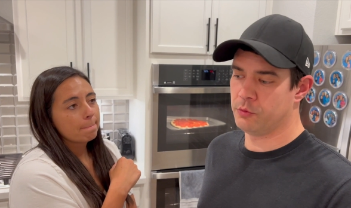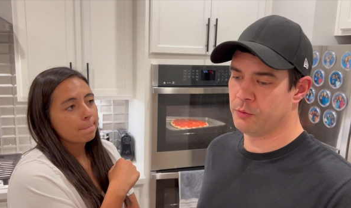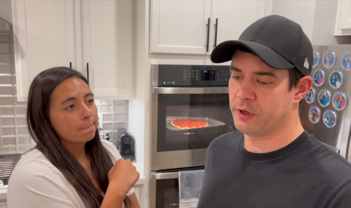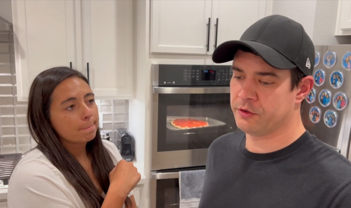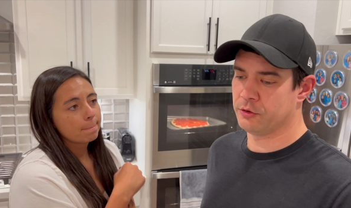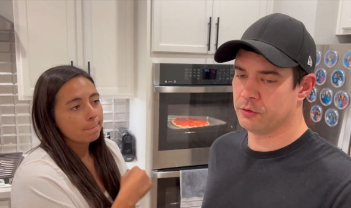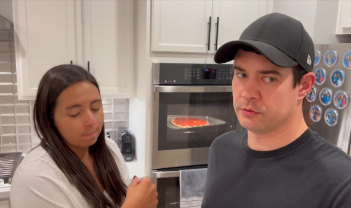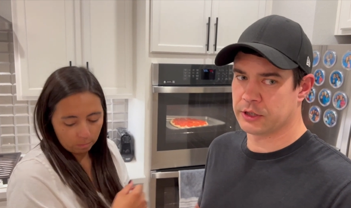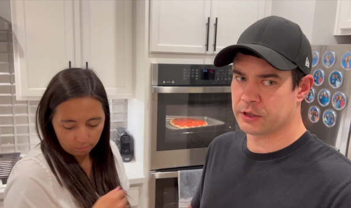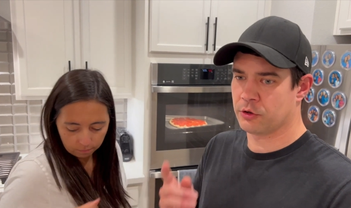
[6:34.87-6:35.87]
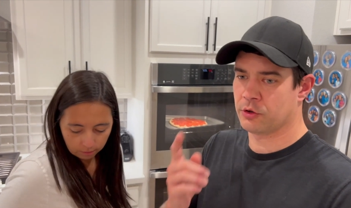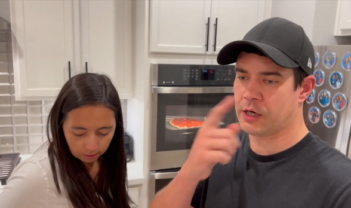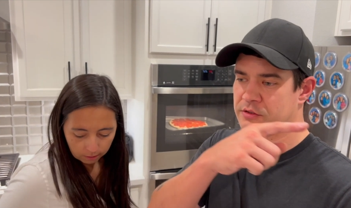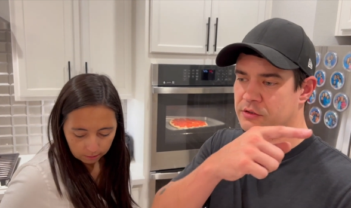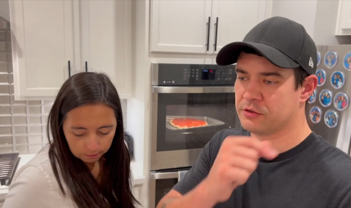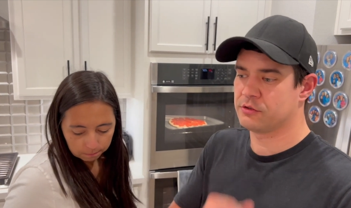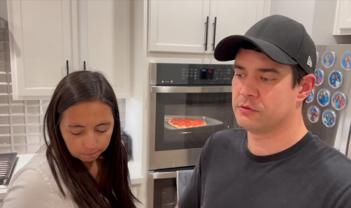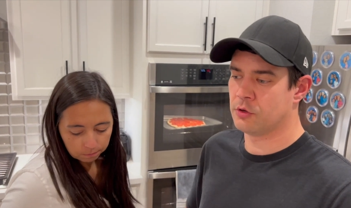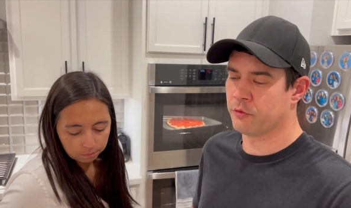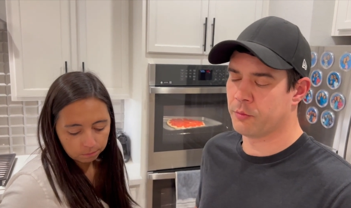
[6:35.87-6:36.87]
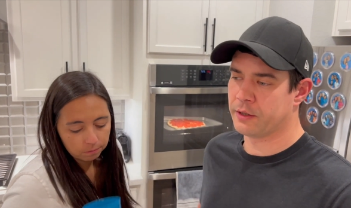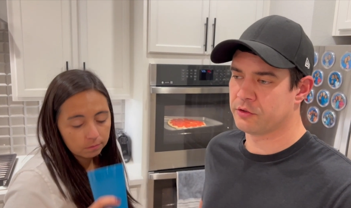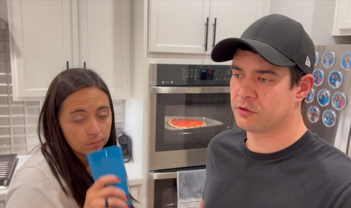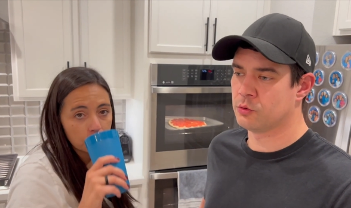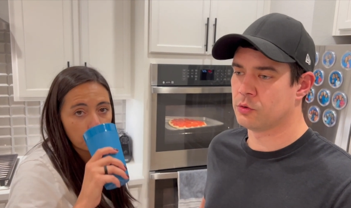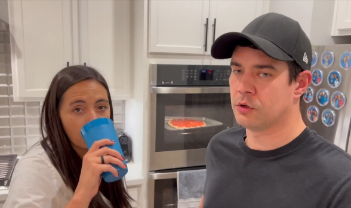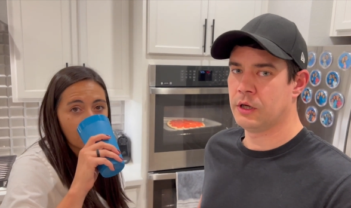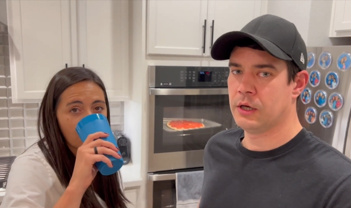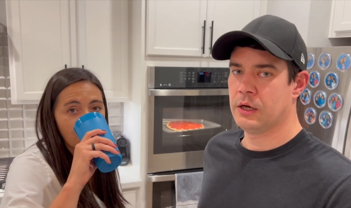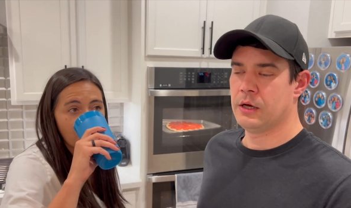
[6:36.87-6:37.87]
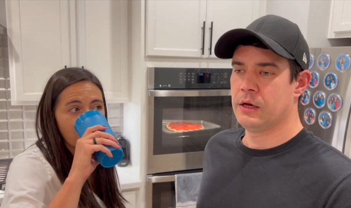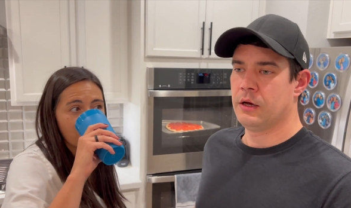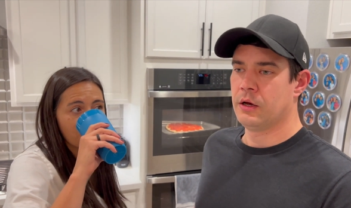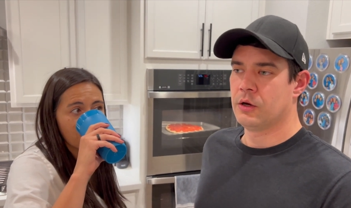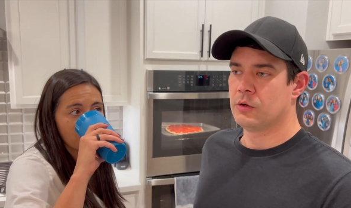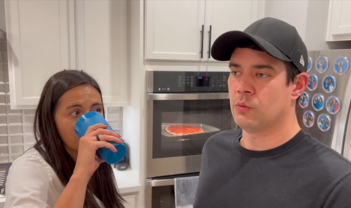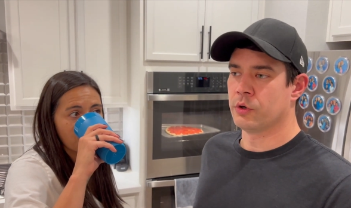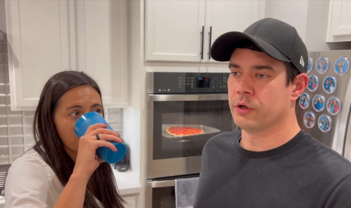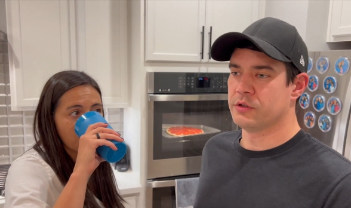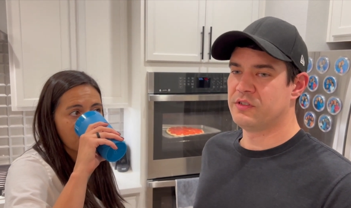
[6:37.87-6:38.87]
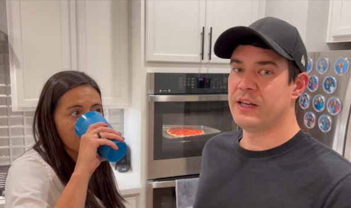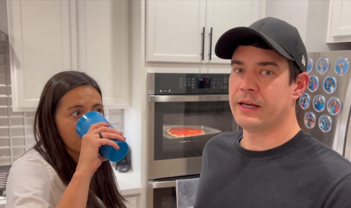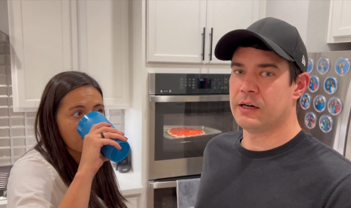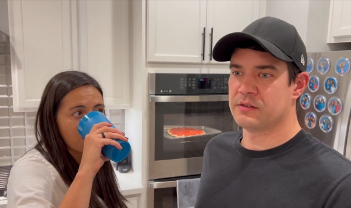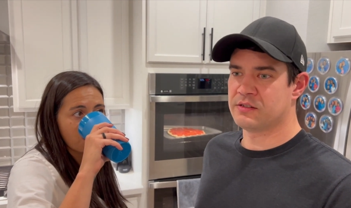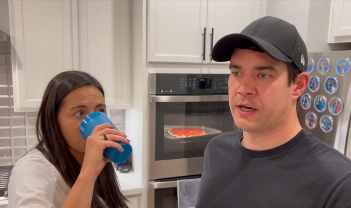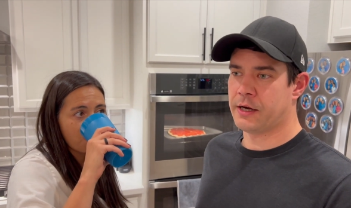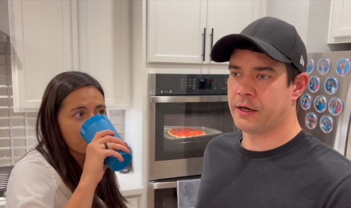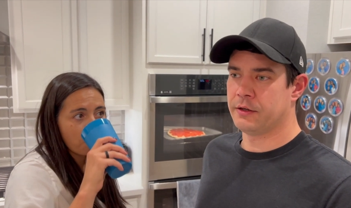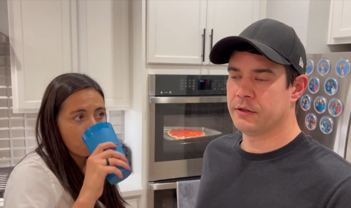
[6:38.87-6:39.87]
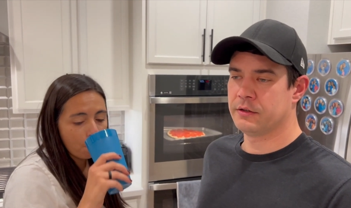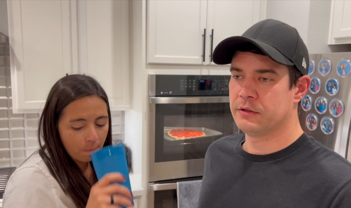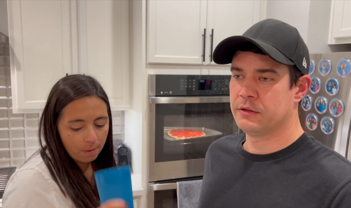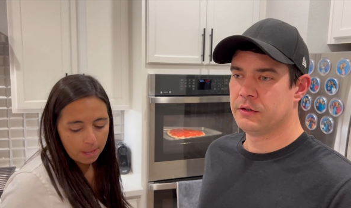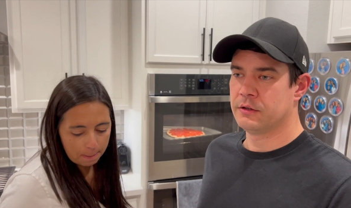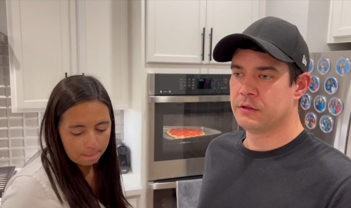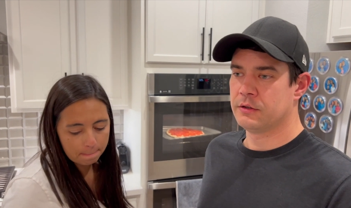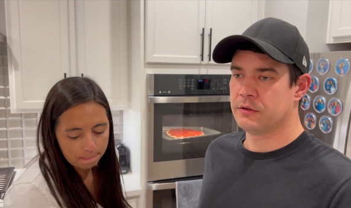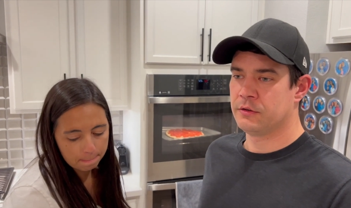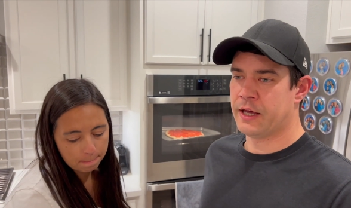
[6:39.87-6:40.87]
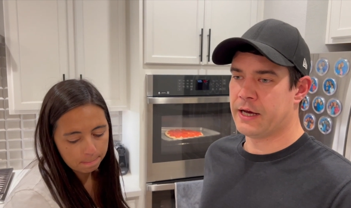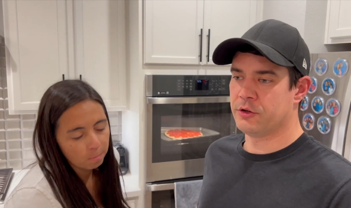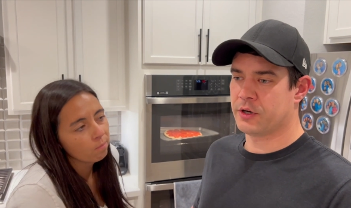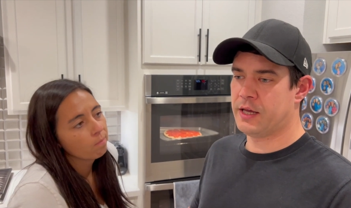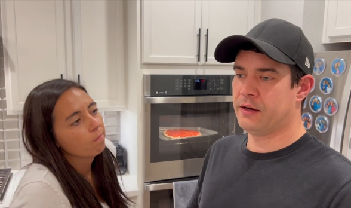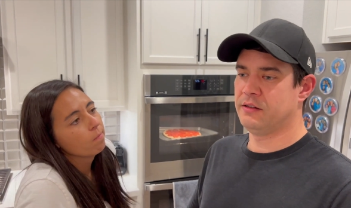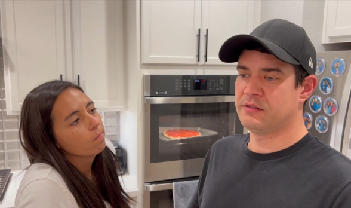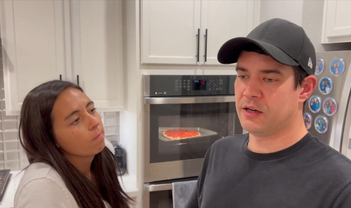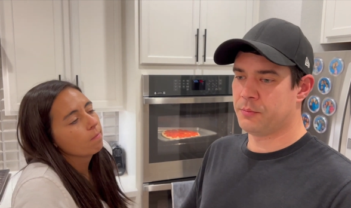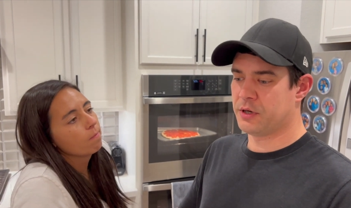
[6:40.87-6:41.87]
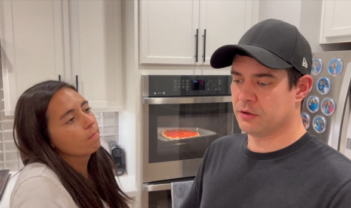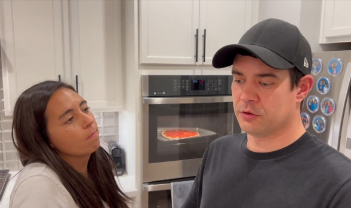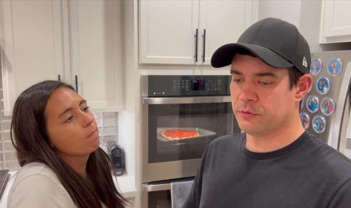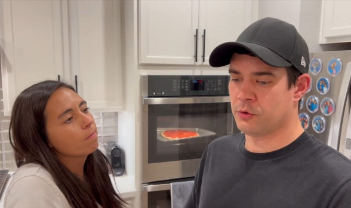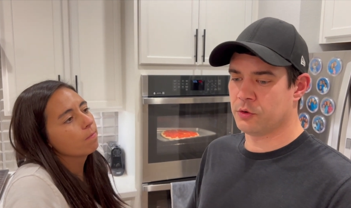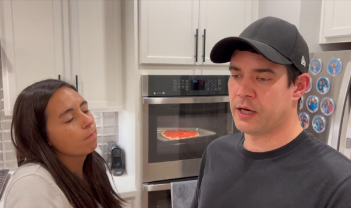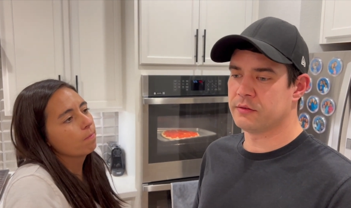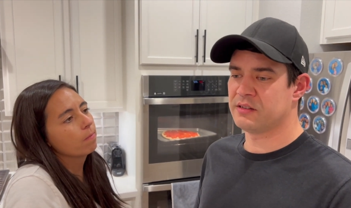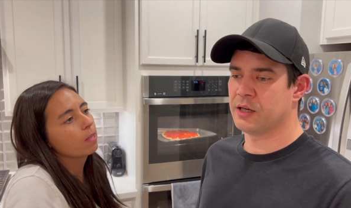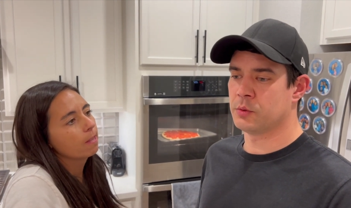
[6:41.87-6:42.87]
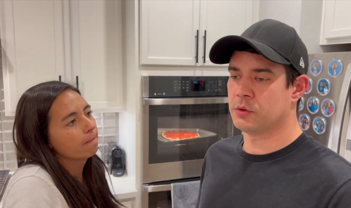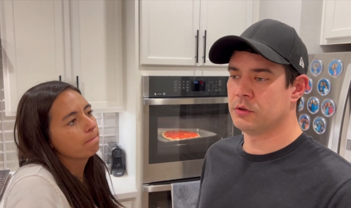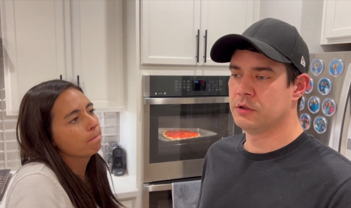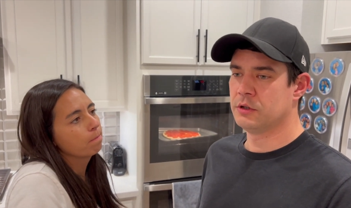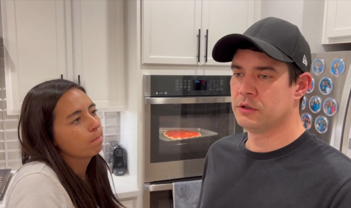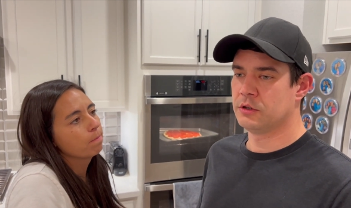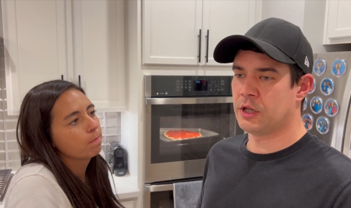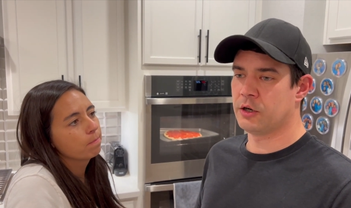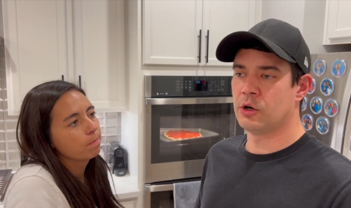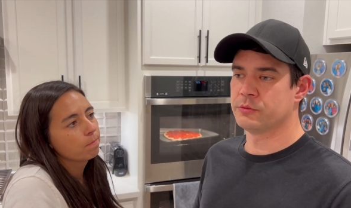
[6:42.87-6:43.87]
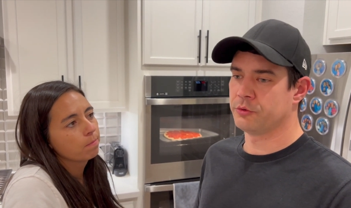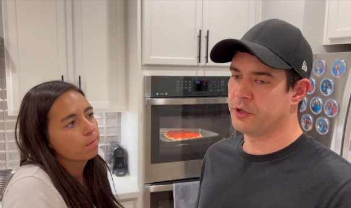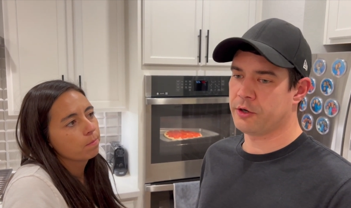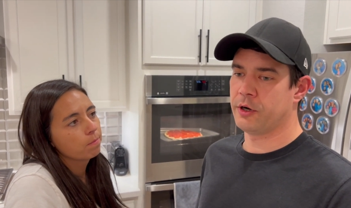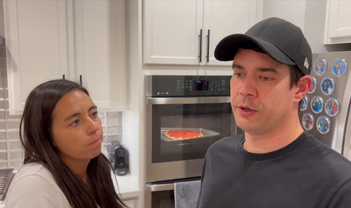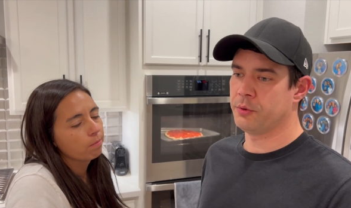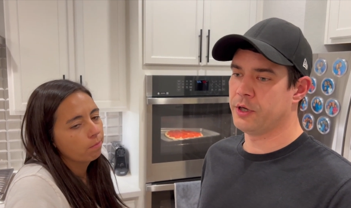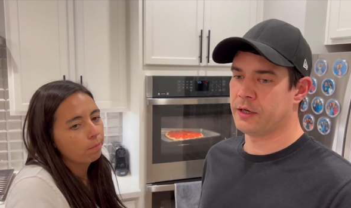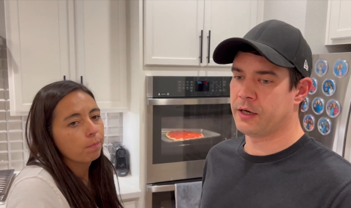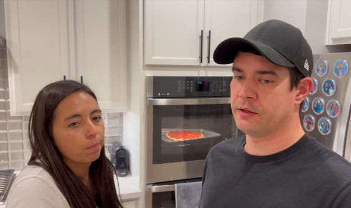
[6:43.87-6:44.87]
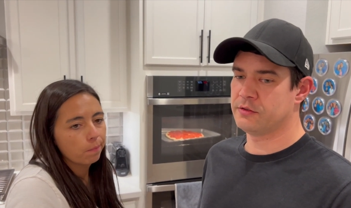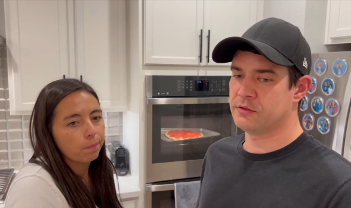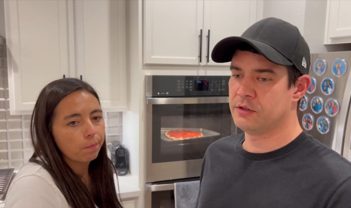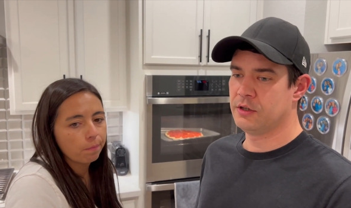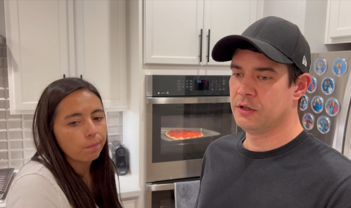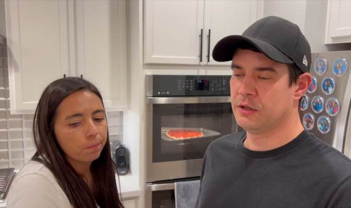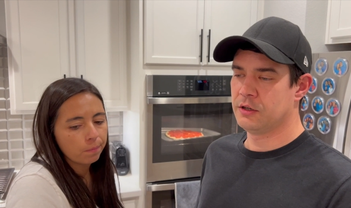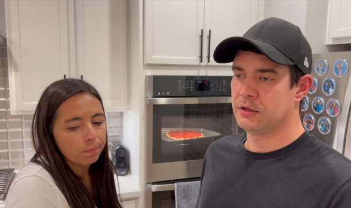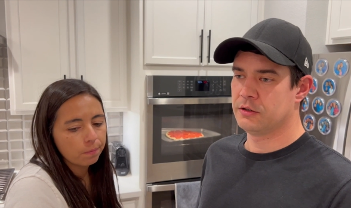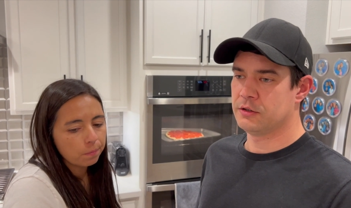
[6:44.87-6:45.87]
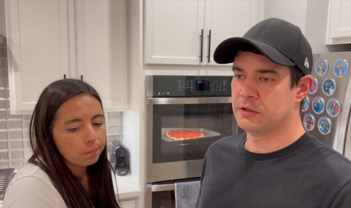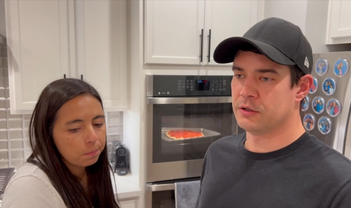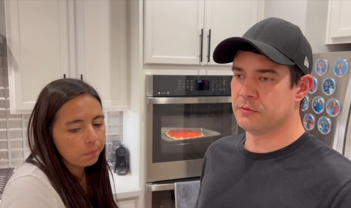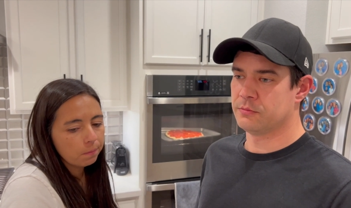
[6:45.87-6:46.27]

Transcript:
Speaker 1: we went to, like across this, over by the school, were sitting outside. They had their candy set up on a little fold-out table. A lot of homes were decorated pretty nice. Uh,